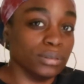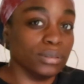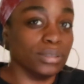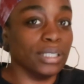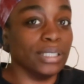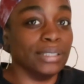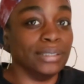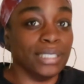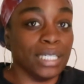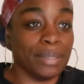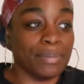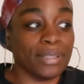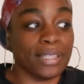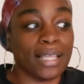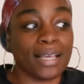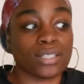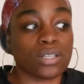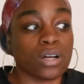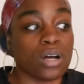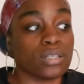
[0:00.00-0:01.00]
a demon
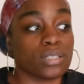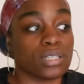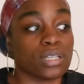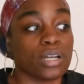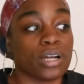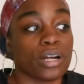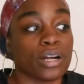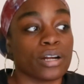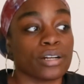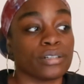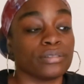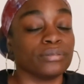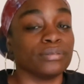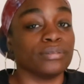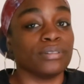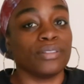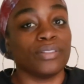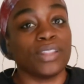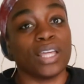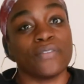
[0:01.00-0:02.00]
that's haunting her,
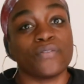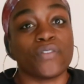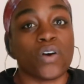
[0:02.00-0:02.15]
they